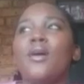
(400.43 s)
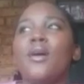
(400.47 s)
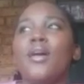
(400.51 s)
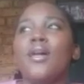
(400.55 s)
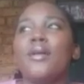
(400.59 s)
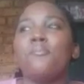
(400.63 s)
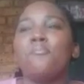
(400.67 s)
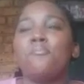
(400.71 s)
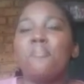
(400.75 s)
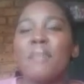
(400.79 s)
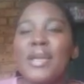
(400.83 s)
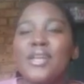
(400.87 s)

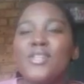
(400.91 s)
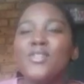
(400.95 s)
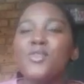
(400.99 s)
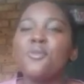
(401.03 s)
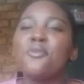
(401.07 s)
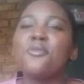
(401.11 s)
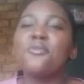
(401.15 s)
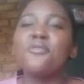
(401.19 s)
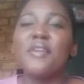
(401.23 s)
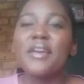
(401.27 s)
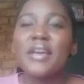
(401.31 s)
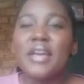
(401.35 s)
made you
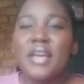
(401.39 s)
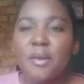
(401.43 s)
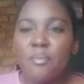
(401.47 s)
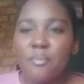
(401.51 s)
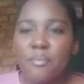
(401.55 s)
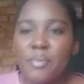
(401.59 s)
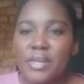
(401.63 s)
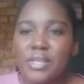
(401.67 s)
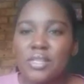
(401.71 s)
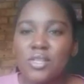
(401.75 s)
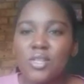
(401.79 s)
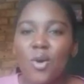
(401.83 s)
think a
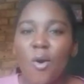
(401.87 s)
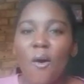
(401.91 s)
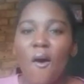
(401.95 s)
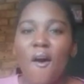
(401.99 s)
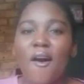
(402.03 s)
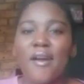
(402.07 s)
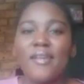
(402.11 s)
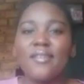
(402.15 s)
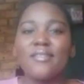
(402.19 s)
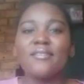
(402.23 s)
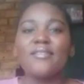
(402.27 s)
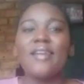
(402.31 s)
bit
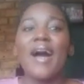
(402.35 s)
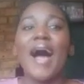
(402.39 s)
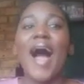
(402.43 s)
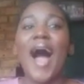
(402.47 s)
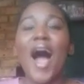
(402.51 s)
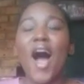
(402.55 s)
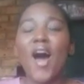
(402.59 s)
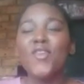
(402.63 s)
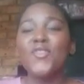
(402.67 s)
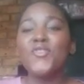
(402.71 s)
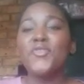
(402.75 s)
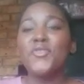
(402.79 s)
on
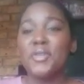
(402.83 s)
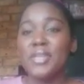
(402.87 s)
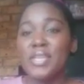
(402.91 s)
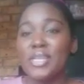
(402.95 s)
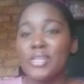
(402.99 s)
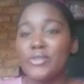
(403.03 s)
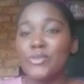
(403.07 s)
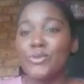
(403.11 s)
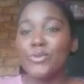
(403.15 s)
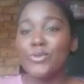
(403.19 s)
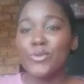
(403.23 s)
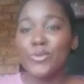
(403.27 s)
how you
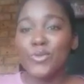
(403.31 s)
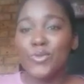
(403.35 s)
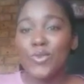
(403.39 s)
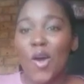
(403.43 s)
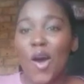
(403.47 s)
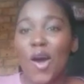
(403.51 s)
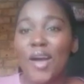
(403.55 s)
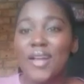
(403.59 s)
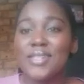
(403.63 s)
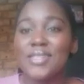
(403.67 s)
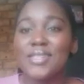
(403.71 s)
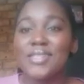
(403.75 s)
need to
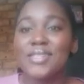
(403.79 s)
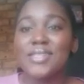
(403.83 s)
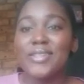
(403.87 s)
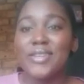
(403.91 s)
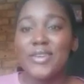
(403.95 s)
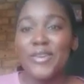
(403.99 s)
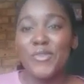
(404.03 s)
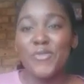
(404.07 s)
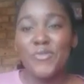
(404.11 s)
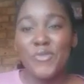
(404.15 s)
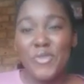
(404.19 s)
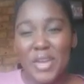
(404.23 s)
start
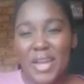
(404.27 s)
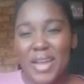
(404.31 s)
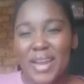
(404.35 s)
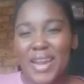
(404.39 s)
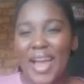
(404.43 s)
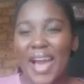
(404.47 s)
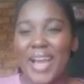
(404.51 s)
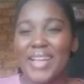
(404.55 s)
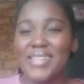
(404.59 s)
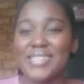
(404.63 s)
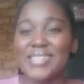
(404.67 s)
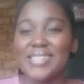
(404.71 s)

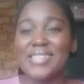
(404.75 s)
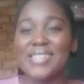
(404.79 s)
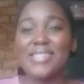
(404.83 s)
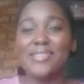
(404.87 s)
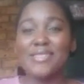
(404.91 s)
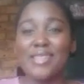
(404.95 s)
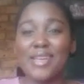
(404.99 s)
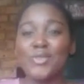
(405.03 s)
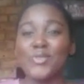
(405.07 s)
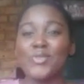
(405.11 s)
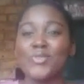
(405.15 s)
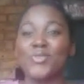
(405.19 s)
realizing the
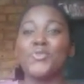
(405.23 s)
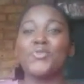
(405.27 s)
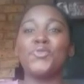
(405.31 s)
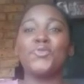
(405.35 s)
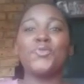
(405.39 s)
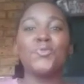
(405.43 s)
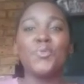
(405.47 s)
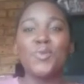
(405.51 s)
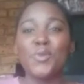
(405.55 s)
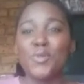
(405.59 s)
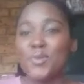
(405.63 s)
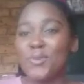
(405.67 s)
things you do
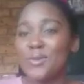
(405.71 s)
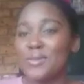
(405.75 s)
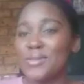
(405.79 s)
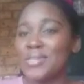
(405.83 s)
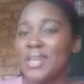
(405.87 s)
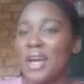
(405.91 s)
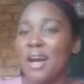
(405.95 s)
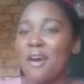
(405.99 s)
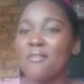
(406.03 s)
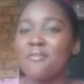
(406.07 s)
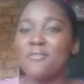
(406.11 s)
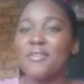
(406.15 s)
with
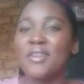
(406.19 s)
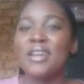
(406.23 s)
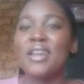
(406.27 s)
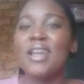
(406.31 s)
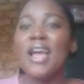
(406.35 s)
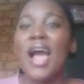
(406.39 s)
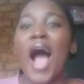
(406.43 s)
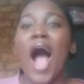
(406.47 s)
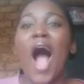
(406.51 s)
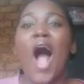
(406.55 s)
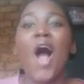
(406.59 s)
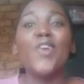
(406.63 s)
yourself and
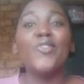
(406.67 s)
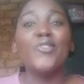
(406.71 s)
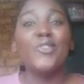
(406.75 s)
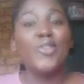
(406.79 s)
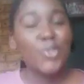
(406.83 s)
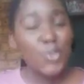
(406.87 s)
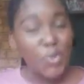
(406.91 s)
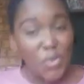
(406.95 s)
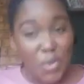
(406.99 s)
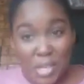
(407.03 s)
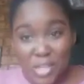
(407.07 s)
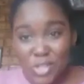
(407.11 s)
how you
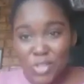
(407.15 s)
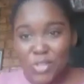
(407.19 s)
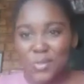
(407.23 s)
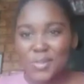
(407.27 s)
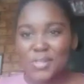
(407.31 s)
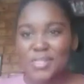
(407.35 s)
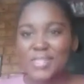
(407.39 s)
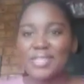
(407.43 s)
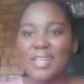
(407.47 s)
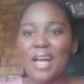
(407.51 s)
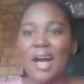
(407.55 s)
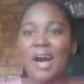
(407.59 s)
treat
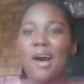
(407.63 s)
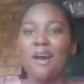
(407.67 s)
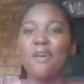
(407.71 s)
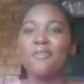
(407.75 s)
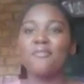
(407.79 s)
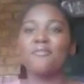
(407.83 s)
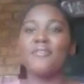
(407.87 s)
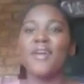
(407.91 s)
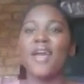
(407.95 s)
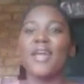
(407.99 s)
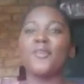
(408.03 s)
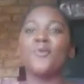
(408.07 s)
yourself
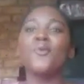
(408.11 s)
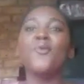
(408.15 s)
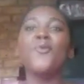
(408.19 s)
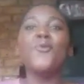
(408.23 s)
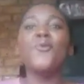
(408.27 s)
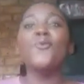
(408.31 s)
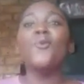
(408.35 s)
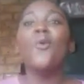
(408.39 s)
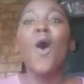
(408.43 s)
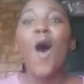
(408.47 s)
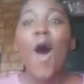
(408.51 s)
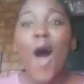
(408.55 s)
and who
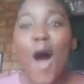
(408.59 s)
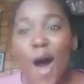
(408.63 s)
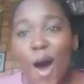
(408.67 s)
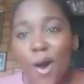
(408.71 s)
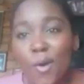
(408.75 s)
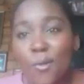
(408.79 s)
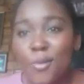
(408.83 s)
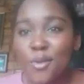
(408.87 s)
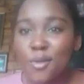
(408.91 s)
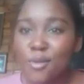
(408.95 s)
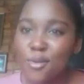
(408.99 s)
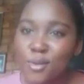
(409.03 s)
you are
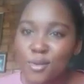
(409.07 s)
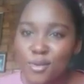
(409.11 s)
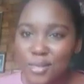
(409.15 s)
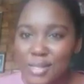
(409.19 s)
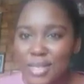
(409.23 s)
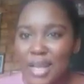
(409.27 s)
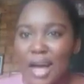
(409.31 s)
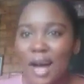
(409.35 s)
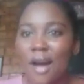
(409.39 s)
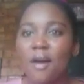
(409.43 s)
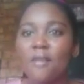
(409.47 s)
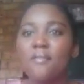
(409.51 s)
with
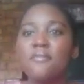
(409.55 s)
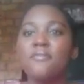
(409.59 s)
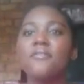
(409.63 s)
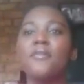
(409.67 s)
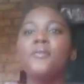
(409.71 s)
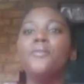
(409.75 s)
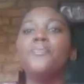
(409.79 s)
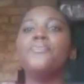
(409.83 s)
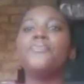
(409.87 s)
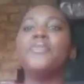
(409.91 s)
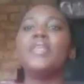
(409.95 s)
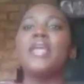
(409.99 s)
yourself.
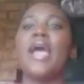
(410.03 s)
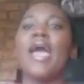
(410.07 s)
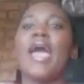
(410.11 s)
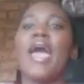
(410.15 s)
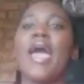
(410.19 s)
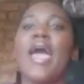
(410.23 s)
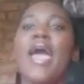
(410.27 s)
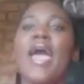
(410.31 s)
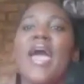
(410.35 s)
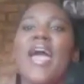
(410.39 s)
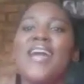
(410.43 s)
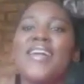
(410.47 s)

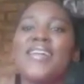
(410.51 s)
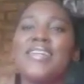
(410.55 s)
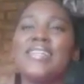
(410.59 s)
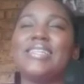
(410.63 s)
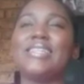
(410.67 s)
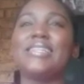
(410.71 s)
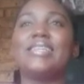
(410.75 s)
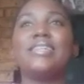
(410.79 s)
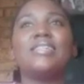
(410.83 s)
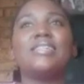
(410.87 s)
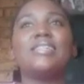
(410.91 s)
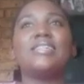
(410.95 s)
And
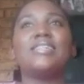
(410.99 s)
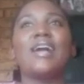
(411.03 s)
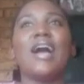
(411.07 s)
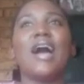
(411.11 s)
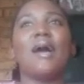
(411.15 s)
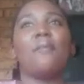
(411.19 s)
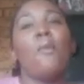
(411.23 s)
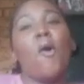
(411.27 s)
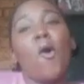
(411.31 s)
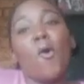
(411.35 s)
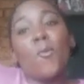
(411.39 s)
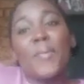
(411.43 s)

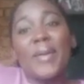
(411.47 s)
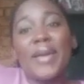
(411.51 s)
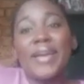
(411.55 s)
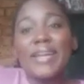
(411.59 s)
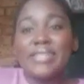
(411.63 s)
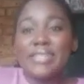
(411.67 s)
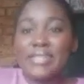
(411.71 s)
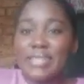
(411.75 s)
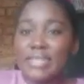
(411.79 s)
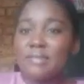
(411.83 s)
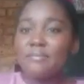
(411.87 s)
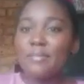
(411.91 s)
I'm hoping
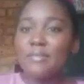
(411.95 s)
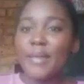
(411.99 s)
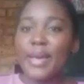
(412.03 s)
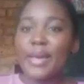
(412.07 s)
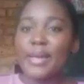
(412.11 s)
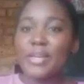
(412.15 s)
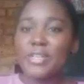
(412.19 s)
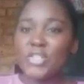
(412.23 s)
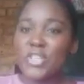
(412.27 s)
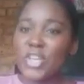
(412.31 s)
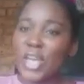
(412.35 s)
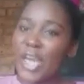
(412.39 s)
it did make
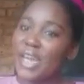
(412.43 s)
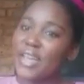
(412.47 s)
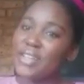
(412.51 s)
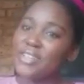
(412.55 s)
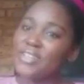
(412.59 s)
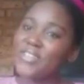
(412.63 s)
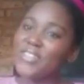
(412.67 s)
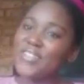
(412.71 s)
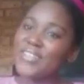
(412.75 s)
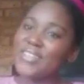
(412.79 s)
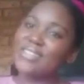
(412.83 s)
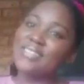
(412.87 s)
a
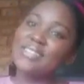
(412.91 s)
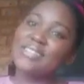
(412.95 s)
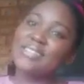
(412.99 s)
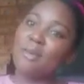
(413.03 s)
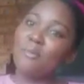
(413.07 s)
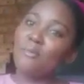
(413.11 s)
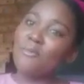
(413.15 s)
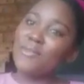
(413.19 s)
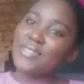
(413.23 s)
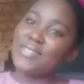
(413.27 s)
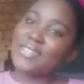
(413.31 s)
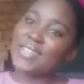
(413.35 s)
change in
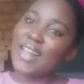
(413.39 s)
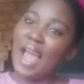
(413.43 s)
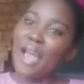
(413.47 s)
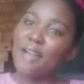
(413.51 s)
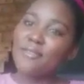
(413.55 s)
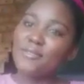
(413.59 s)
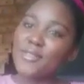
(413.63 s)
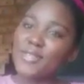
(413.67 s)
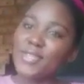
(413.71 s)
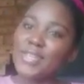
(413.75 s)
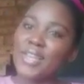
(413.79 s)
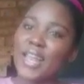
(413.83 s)
someone's
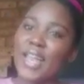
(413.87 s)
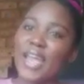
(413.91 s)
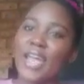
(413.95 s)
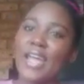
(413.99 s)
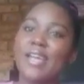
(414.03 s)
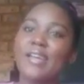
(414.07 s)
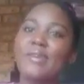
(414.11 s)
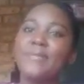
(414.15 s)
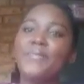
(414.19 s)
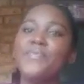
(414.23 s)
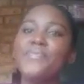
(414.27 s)
life today.